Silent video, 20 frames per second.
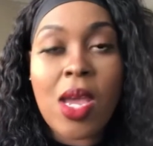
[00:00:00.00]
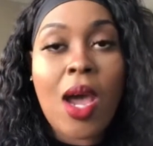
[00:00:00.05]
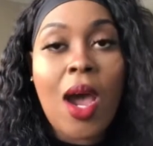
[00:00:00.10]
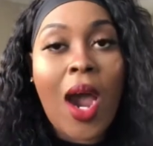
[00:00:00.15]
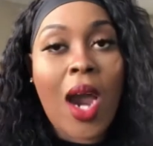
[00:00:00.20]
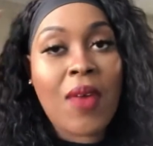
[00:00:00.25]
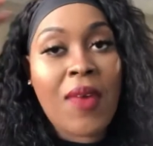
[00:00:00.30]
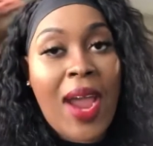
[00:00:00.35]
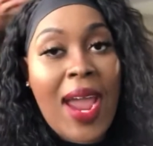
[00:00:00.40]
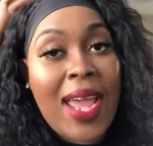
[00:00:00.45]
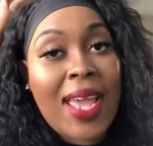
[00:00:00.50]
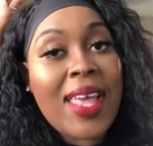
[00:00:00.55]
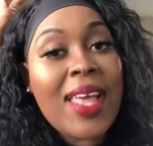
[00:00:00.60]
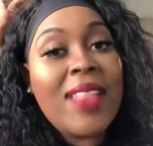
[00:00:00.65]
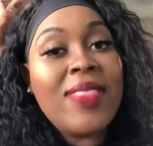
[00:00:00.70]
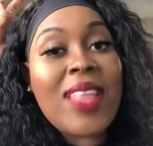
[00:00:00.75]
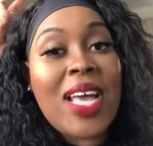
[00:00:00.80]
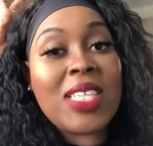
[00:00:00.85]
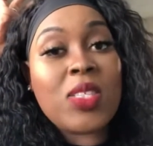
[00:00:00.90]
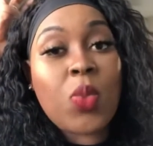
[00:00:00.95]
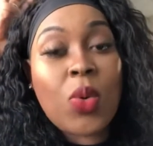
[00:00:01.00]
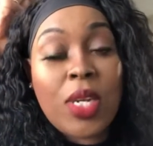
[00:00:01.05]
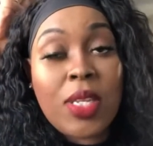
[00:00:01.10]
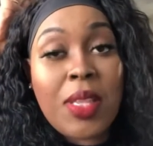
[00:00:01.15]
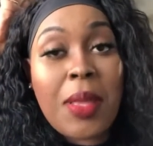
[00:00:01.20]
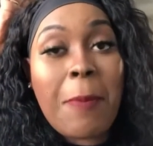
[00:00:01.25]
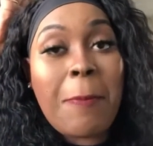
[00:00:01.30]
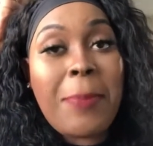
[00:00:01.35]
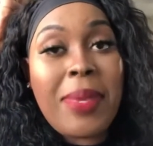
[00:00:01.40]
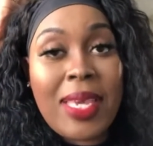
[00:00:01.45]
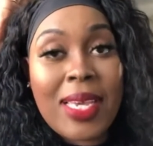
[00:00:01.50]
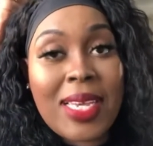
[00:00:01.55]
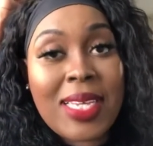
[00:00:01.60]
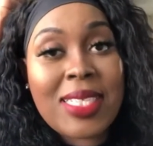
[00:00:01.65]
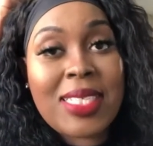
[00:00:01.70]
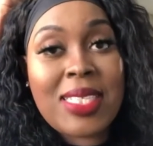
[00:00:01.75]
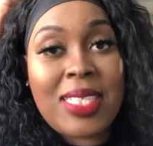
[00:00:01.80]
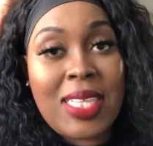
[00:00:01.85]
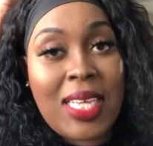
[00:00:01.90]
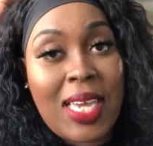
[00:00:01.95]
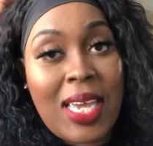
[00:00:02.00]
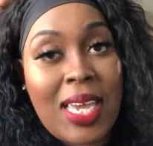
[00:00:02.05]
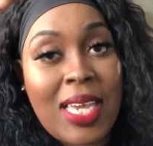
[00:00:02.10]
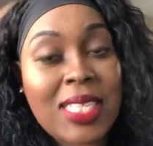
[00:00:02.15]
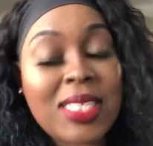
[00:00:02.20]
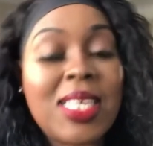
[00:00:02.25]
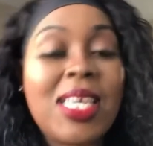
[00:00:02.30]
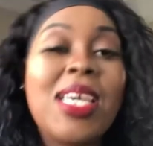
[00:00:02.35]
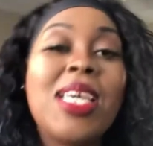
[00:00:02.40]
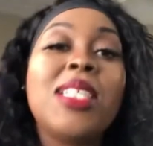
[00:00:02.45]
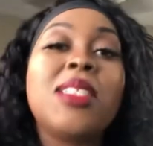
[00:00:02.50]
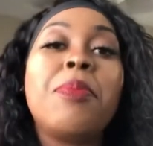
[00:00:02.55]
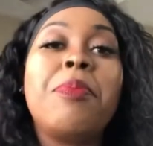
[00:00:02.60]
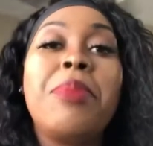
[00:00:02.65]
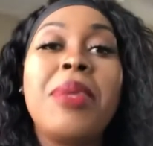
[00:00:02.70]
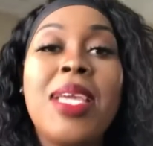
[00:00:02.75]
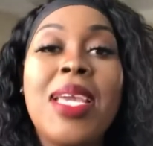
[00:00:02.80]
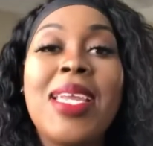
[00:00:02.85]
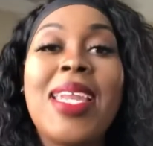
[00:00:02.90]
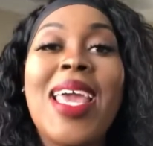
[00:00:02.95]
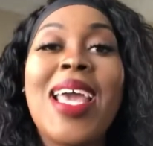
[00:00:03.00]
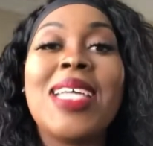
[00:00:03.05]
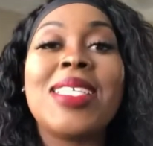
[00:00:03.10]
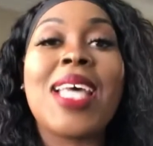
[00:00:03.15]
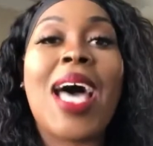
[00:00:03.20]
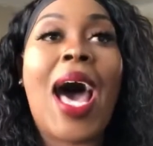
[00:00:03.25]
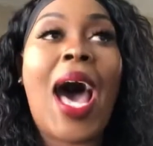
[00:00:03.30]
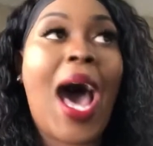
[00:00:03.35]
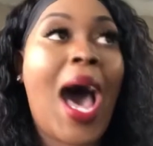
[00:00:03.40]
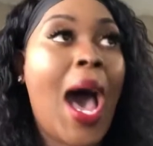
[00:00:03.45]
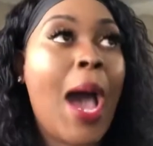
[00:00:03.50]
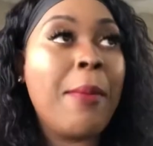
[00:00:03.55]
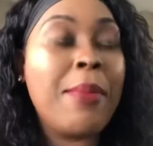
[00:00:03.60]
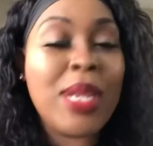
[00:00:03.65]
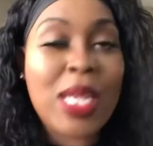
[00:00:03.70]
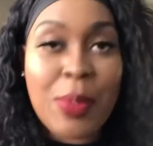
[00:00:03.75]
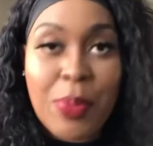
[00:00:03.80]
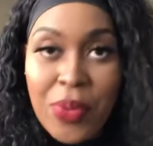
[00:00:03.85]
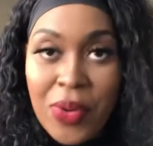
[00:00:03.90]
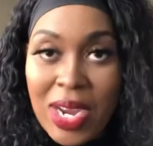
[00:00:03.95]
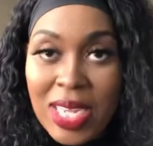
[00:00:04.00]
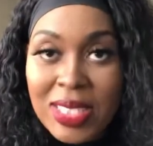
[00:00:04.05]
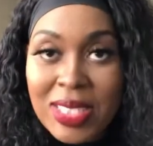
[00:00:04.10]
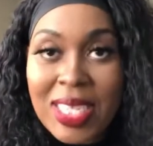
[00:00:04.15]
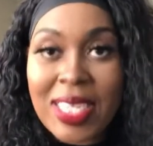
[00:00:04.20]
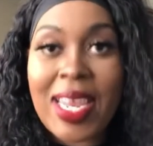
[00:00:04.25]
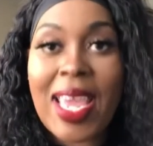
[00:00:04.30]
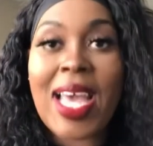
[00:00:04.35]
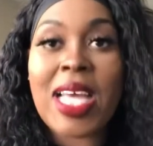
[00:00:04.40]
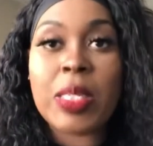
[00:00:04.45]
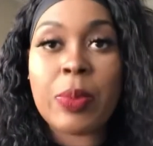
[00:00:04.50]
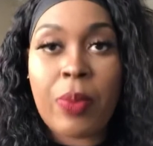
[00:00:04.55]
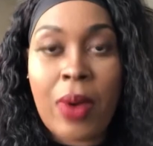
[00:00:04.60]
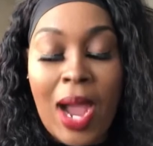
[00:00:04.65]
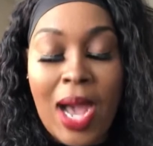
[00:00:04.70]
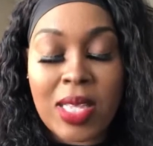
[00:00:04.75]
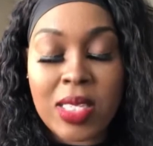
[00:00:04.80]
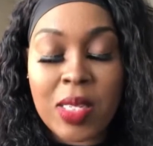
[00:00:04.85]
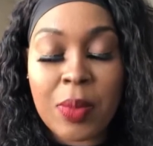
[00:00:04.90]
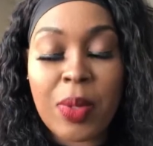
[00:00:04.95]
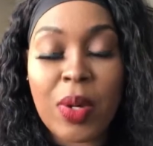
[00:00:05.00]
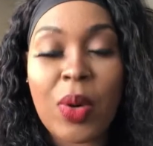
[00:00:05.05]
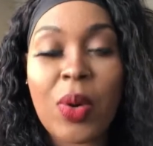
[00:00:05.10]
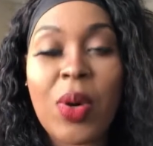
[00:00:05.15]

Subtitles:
All right, that's one of the biggest things, is being as omnipresent as possible,